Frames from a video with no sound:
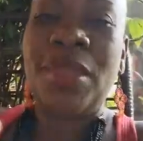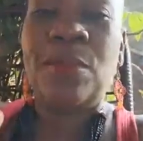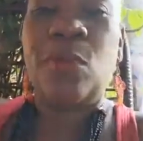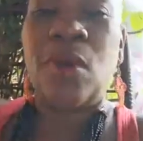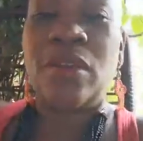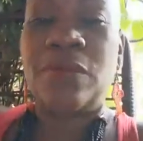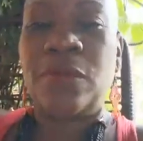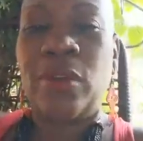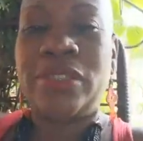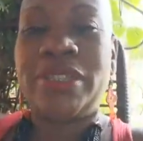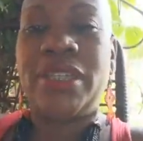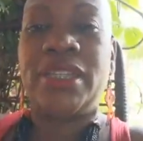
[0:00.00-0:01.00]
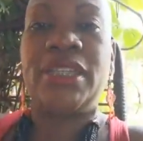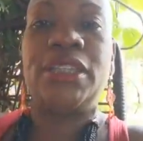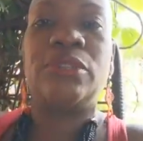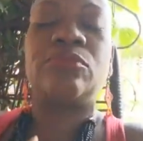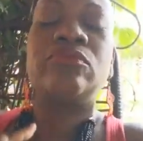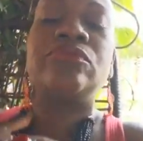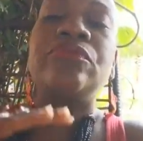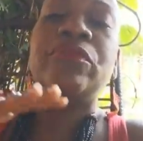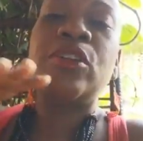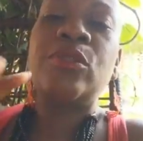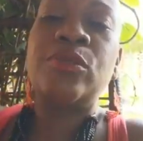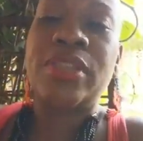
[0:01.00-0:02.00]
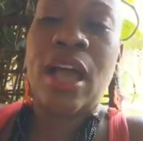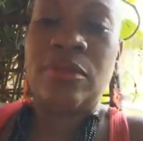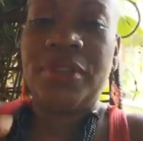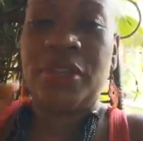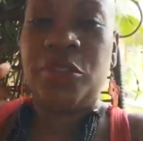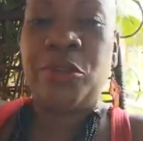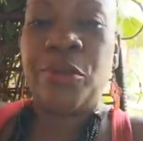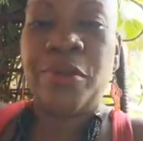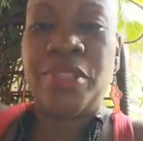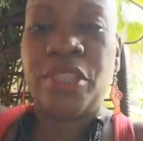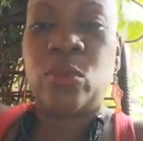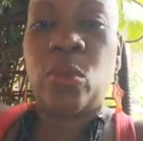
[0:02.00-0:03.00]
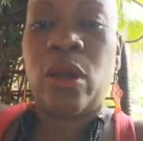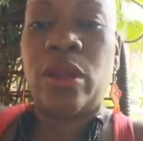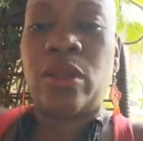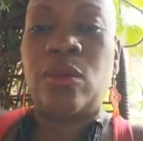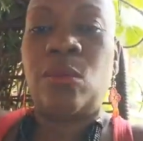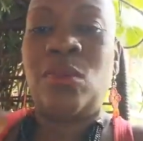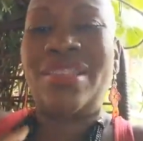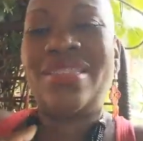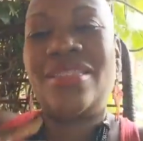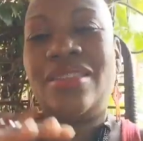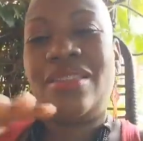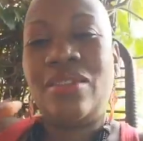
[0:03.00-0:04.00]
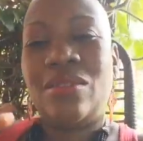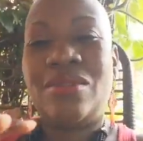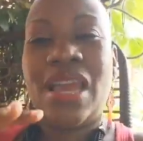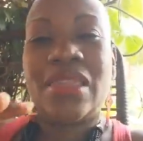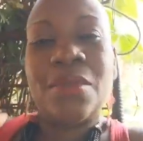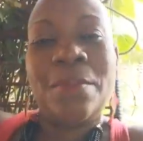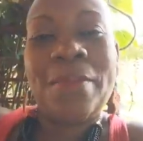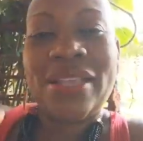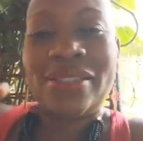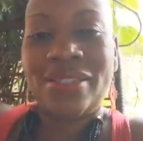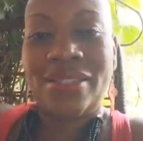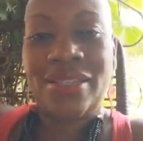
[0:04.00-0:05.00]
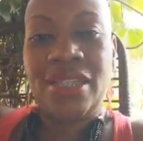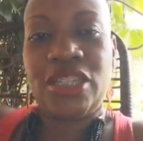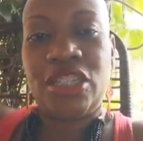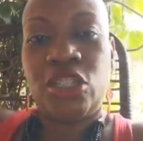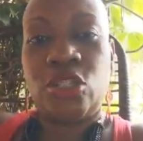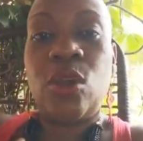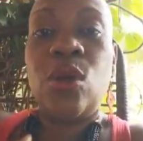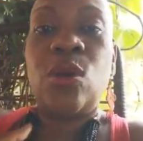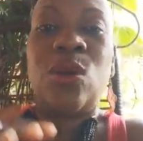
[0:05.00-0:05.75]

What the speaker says: people, unfortunately, who's out there doing this work with, not the best intentions,